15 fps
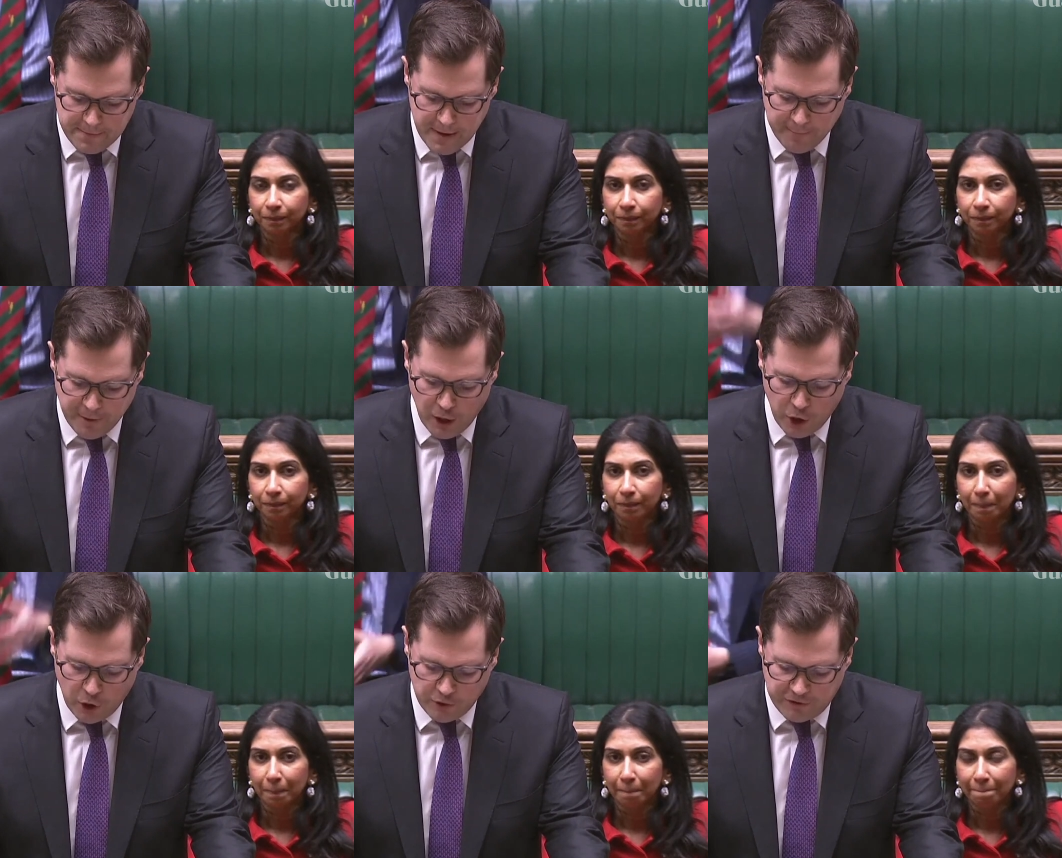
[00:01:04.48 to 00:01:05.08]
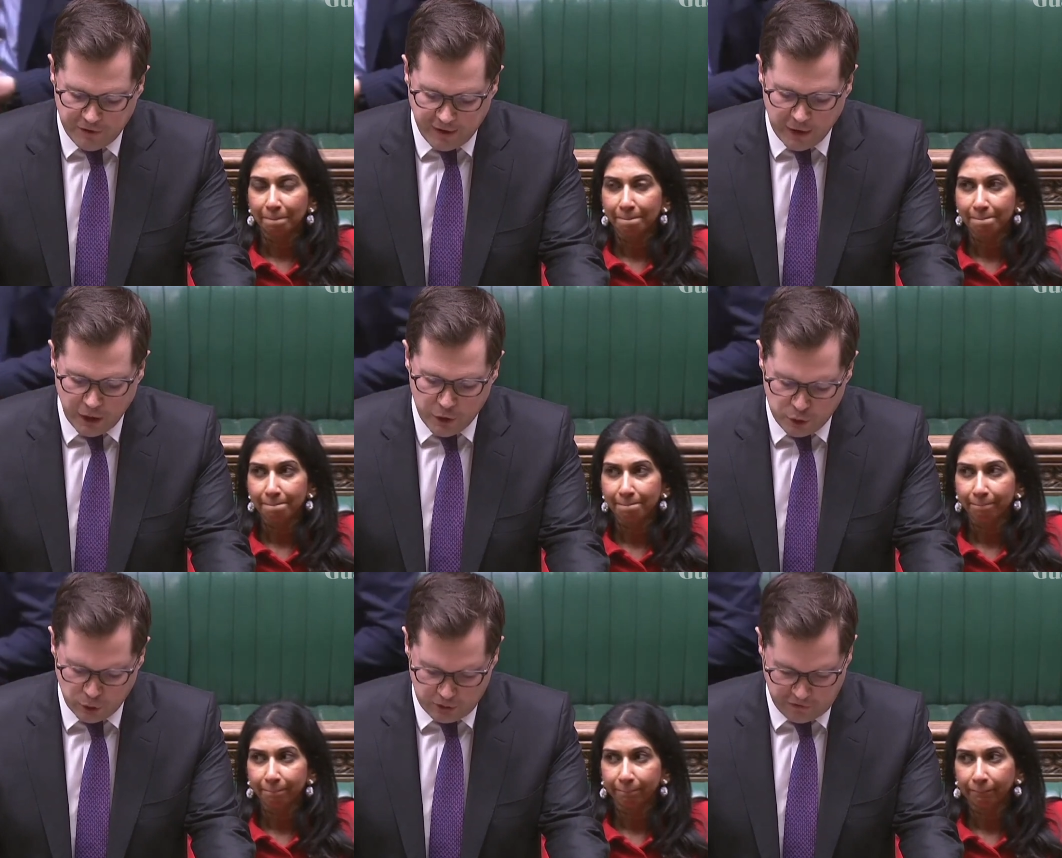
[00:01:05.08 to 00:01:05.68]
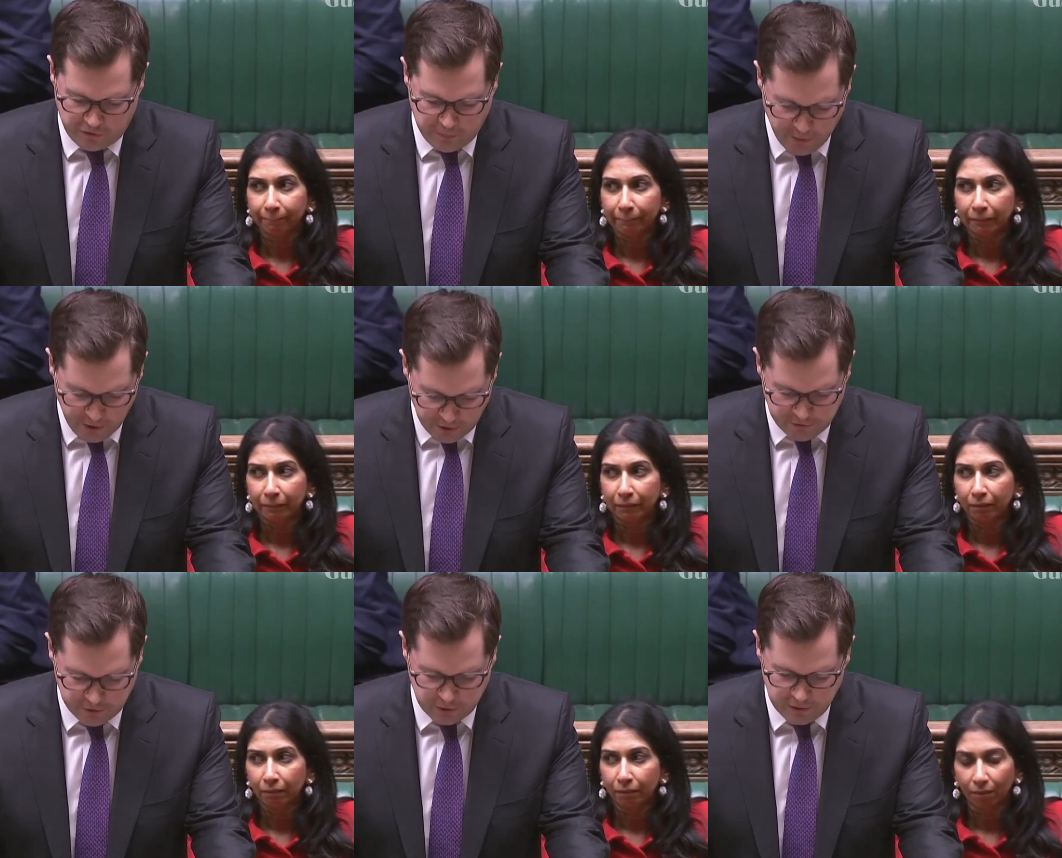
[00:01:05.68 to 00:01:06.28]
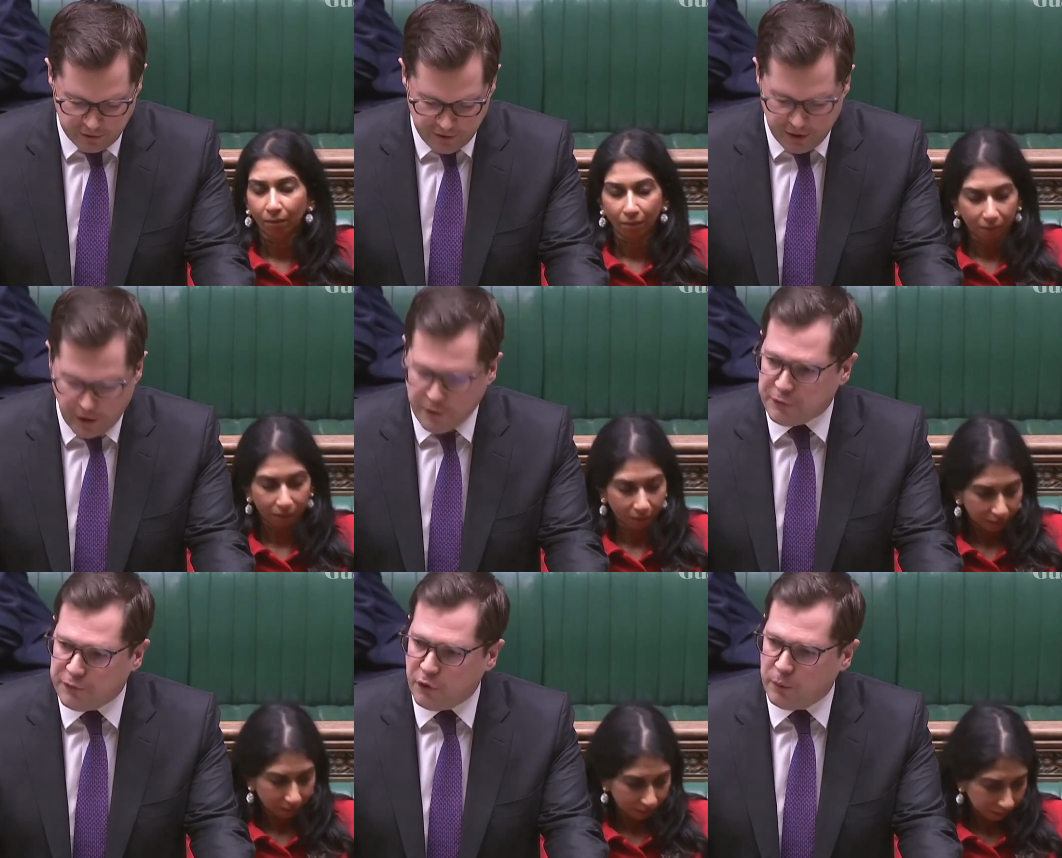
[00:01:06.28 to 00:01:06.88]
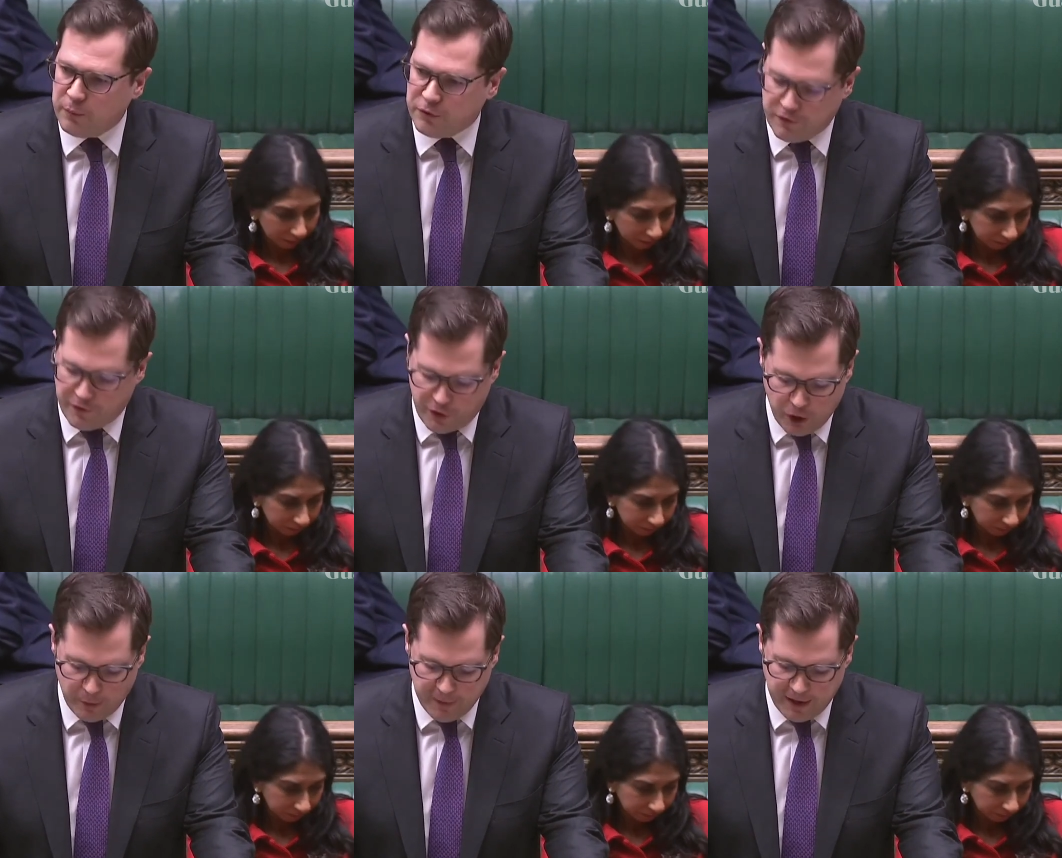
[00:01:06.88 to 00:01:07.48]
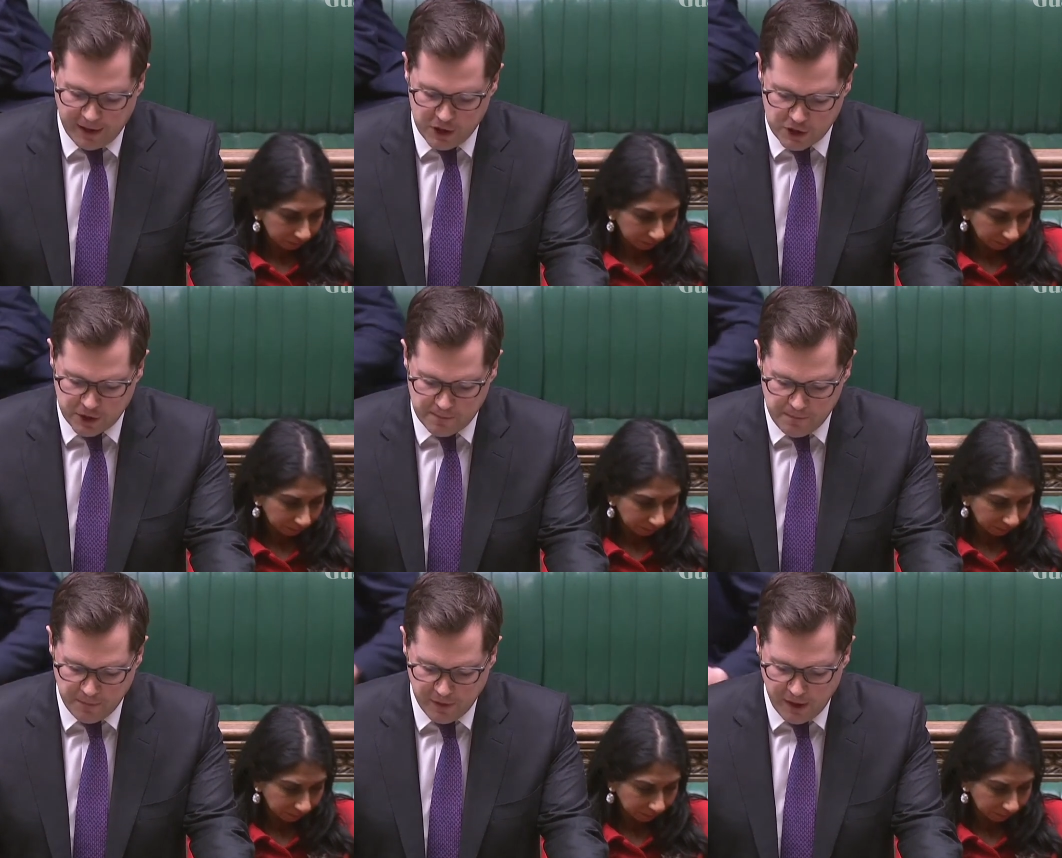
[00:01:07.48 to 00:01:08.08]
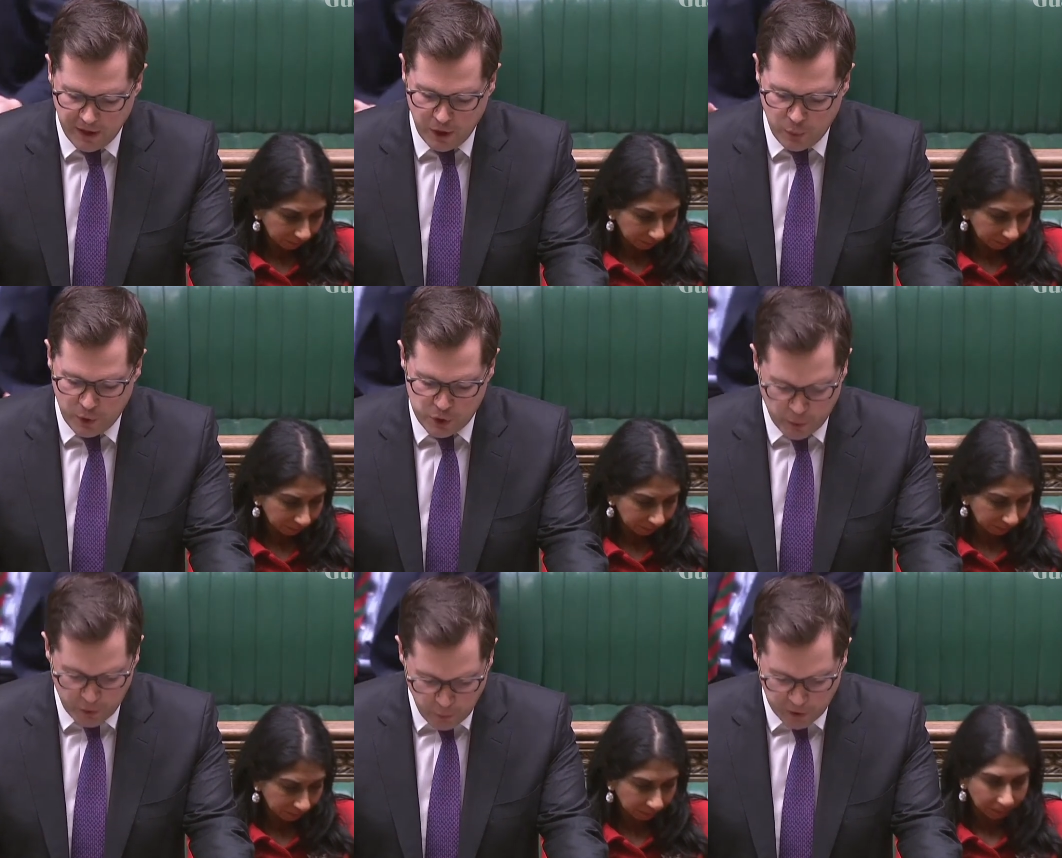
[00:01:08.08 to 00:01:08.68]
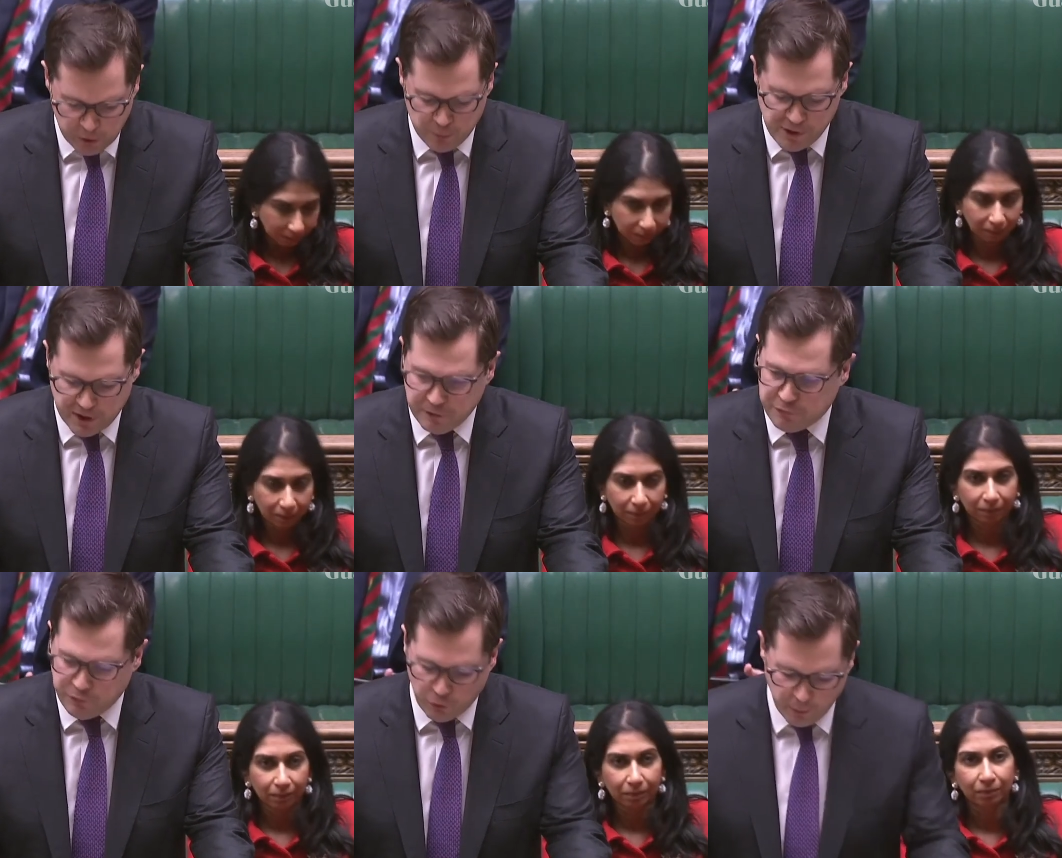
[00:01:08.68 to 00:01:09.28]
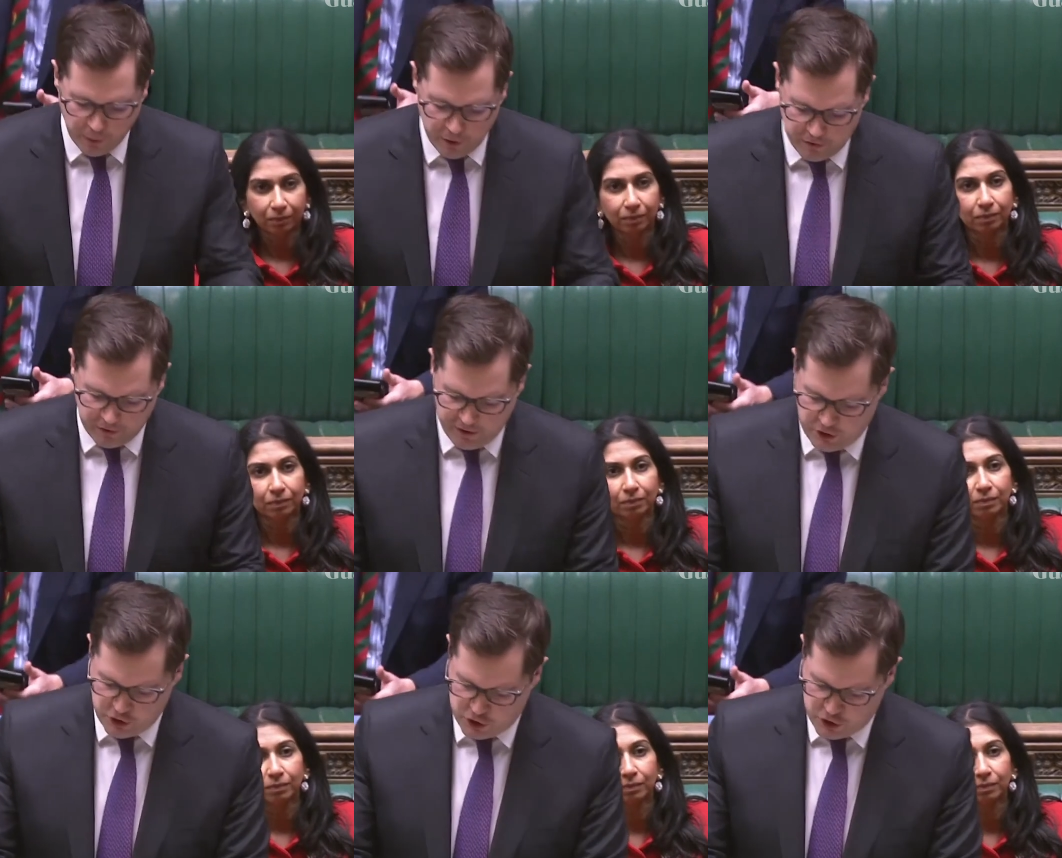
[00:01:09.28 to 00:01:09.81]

Speaker 1: But alongside local dispersal and other forms of accommodation, which we will bring forward in